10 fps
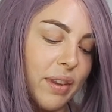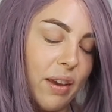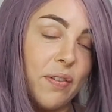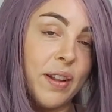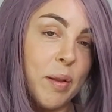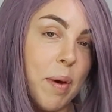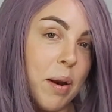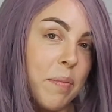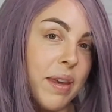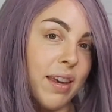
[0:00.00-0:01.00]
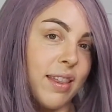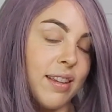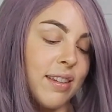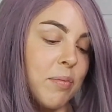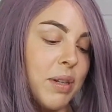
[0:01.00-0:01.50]
I feel about it being in
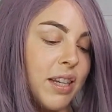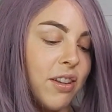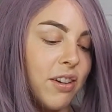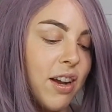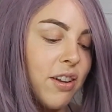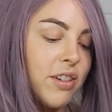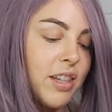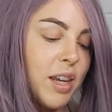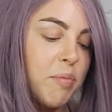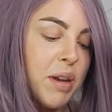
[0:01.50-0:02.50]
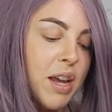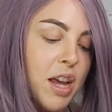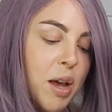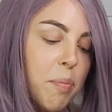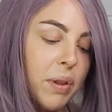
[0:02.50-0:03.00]
this particular color scheme,
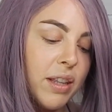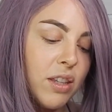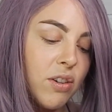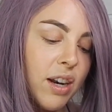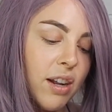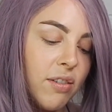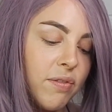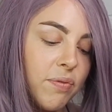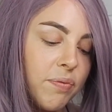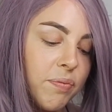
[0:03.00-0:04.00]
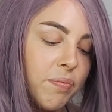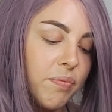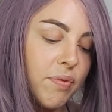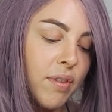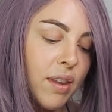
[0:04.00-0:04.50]
but let's try it out.
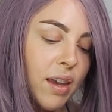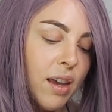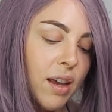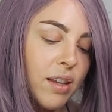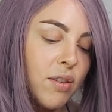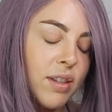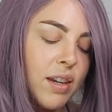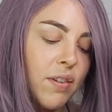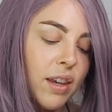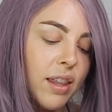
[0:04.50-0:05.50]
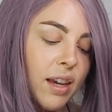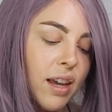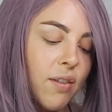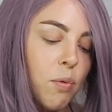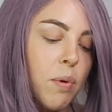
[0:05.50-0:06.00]
So it's definitely got that
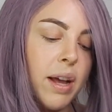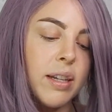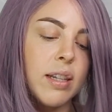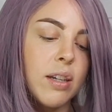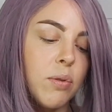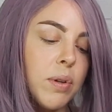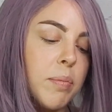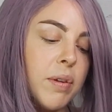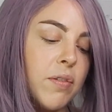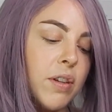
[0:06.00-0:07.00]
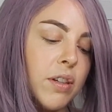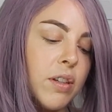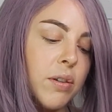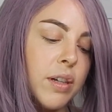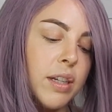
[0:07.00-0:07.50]
kind of wet, creamy feel
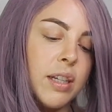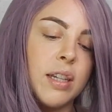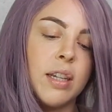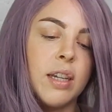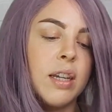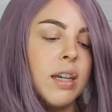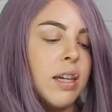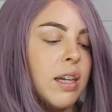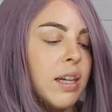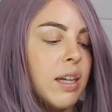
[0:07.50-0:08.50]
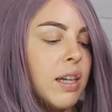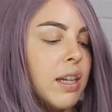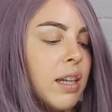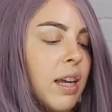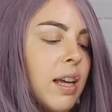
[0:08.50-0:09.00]
to it.
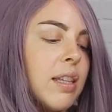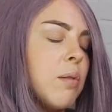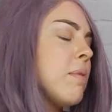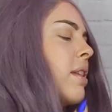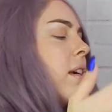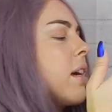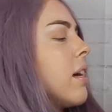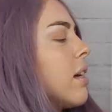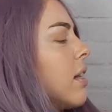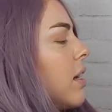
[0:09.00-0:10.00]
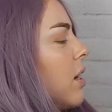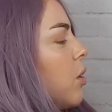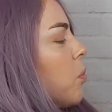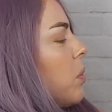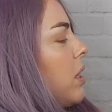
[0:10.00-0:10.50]
Yeah, it's almost like a
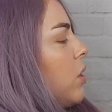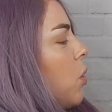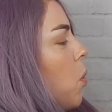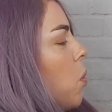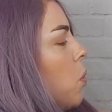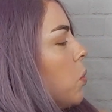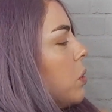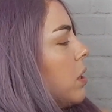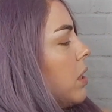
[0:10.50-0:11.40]
green gold.